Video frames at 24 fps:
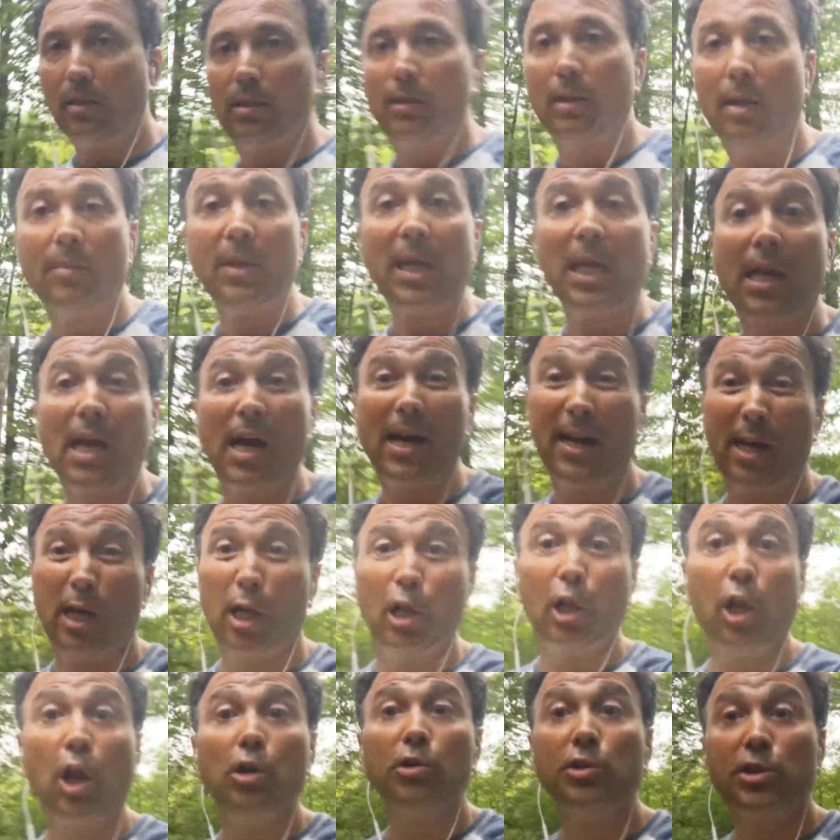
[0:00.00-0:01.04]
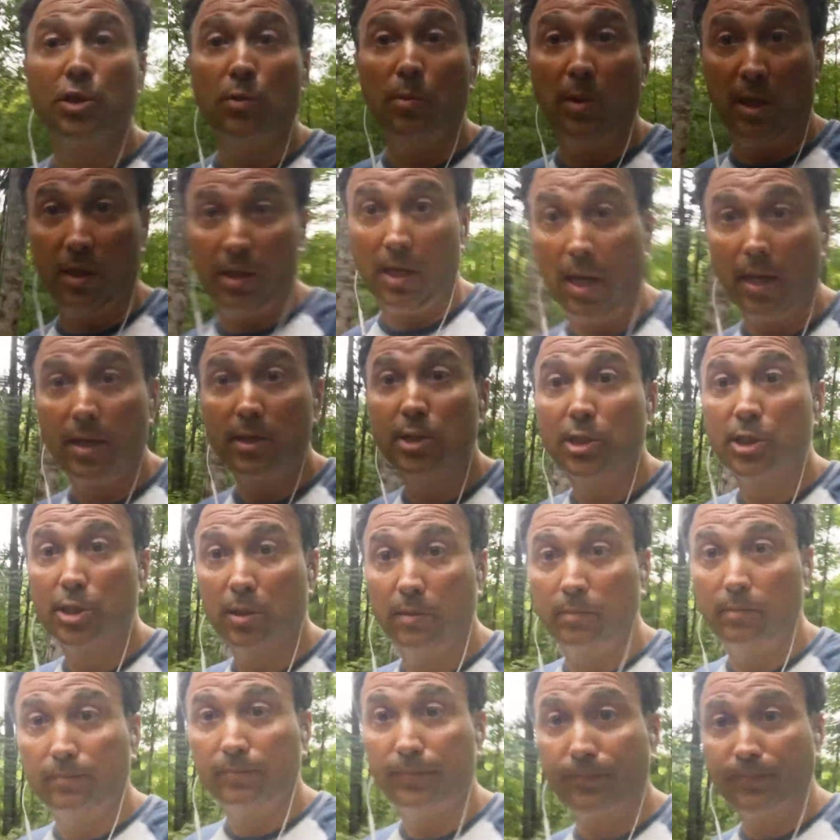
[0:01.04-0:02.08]
let me kind of close with this.
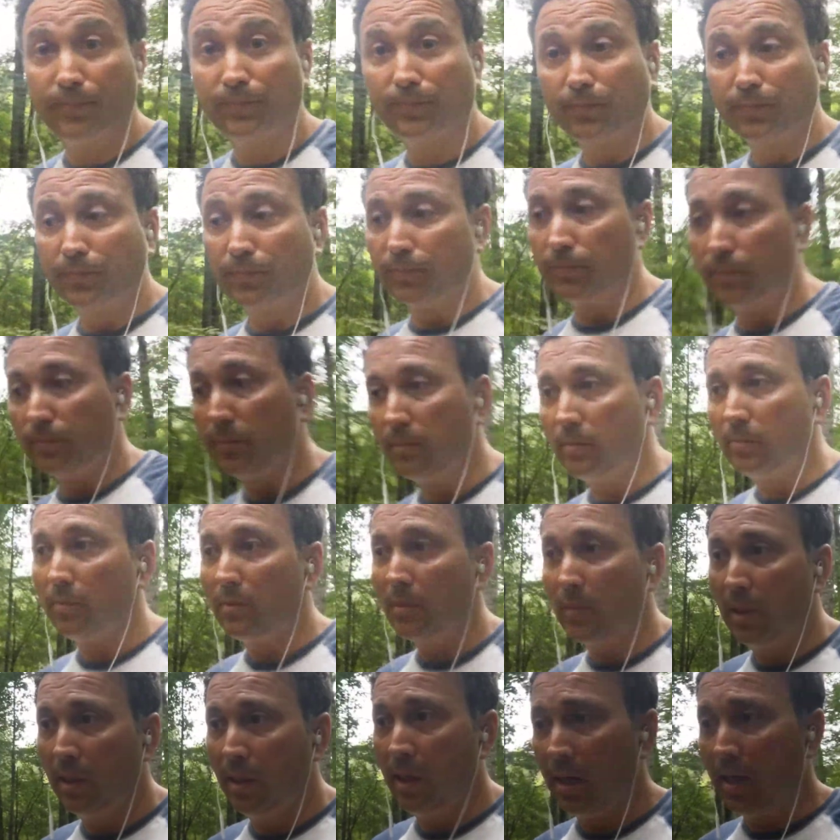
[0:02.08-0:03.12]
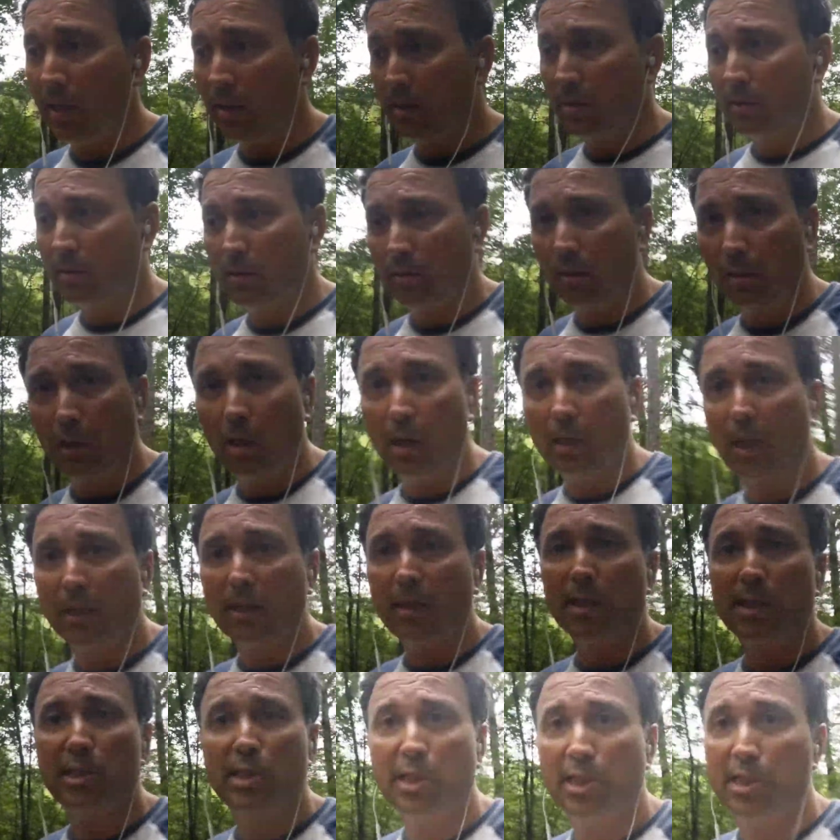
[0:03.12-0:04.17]
And then look
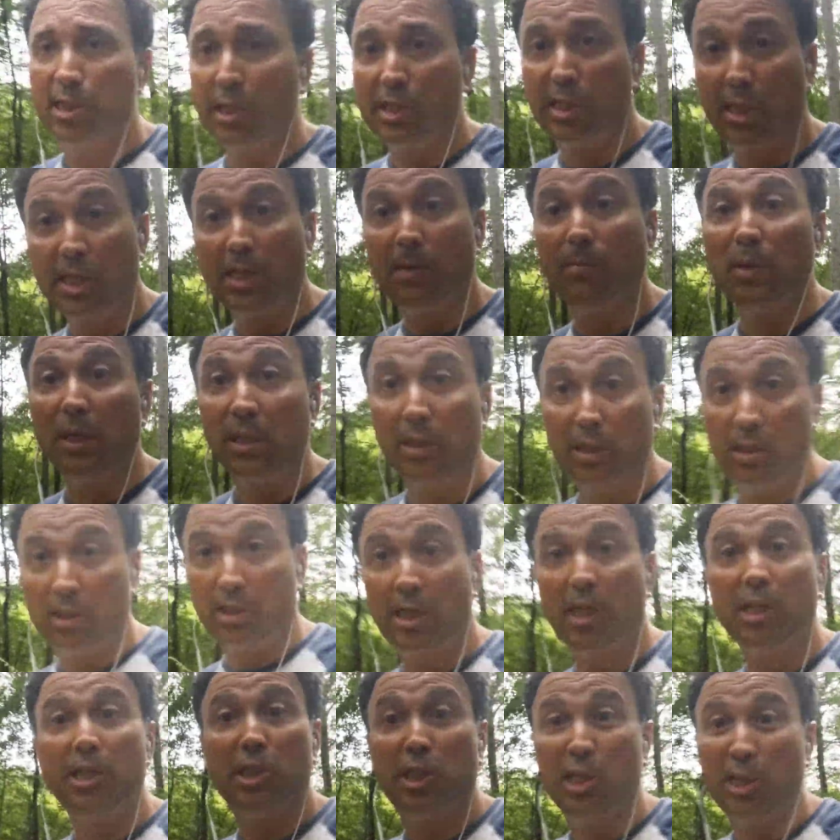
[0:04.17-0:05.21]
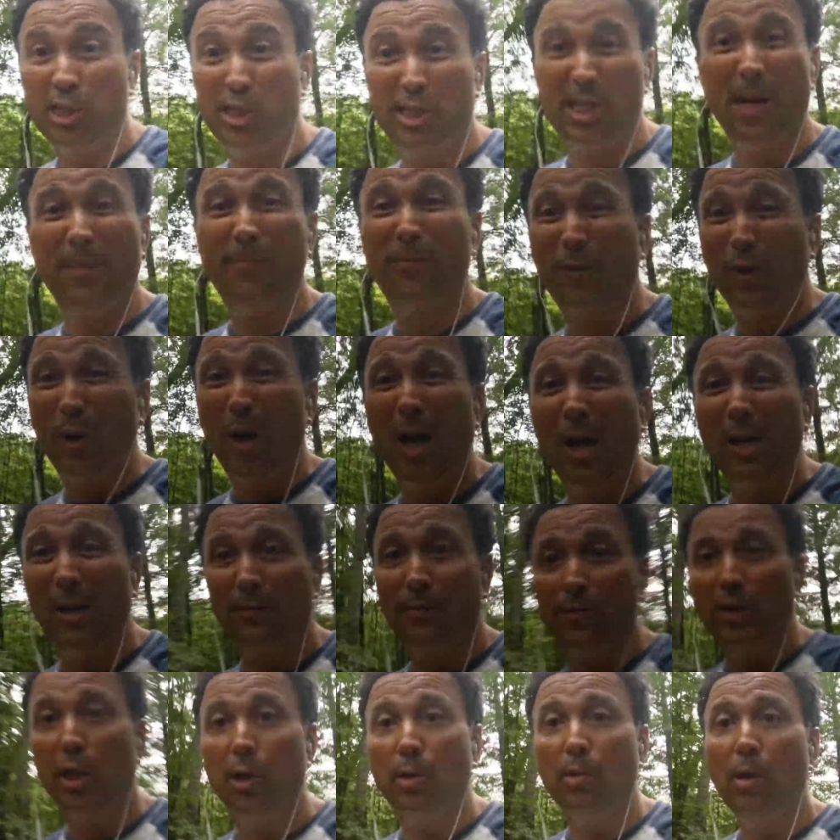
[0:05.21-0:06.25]
at this as a teaching tip for all
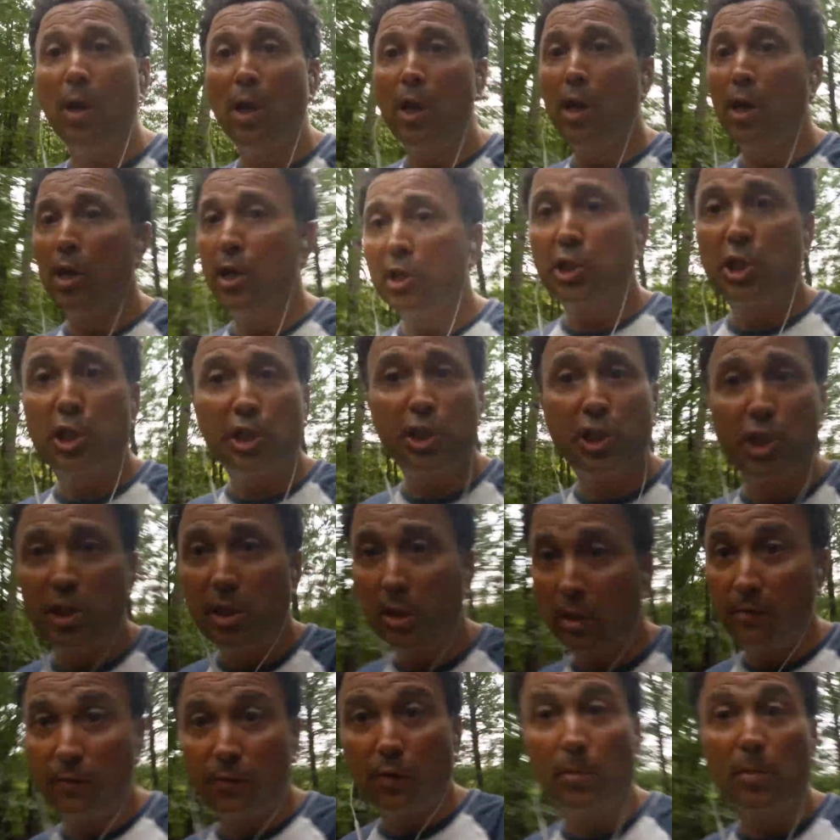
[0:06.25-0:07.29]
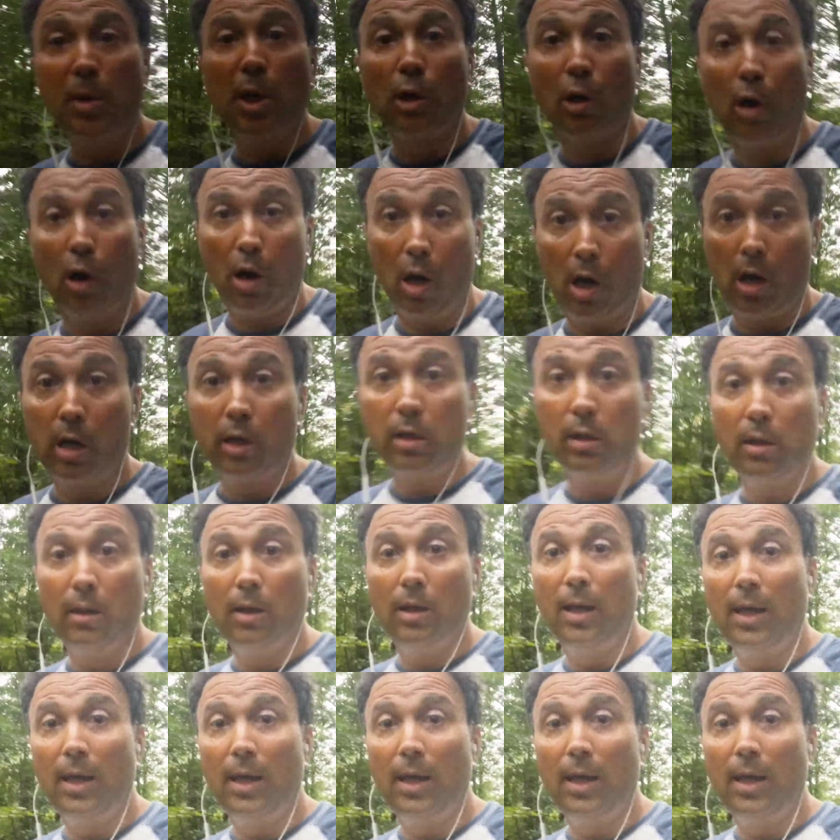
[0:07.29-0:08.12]
of you. Just share from your heart.